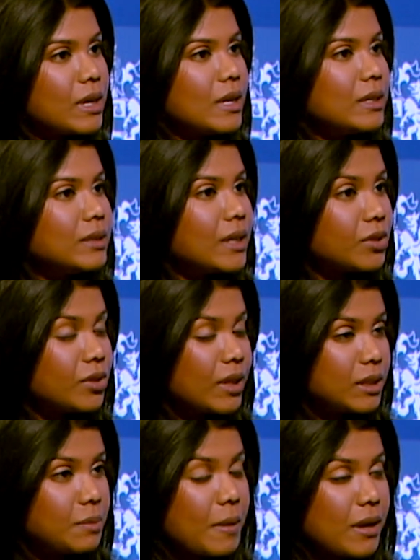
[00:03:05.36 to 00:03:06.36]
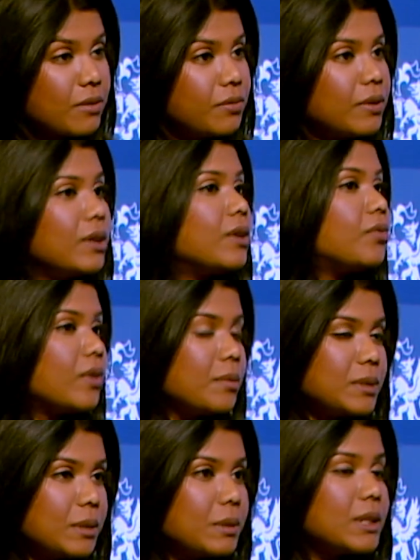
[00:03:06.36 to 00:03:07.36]
key sector that's benefited
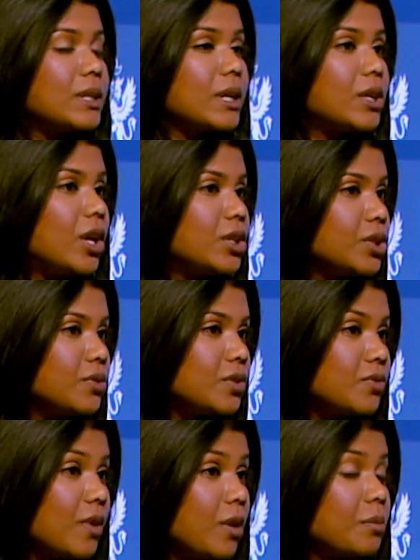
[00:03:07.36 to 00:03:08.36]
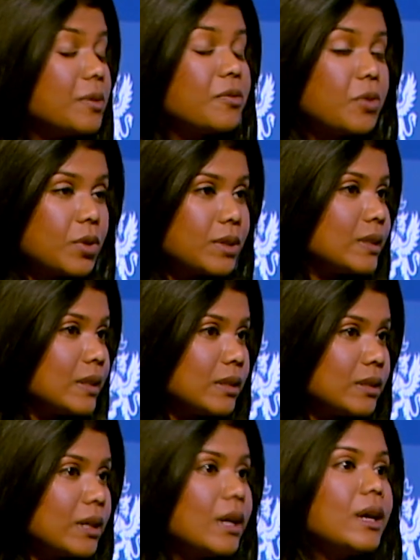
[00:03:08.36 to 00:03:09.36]
from some of the technology you've developed, of course,
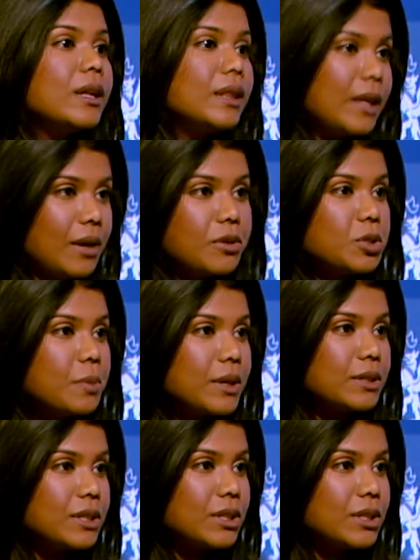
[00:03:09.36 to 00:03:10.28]
is the aerospace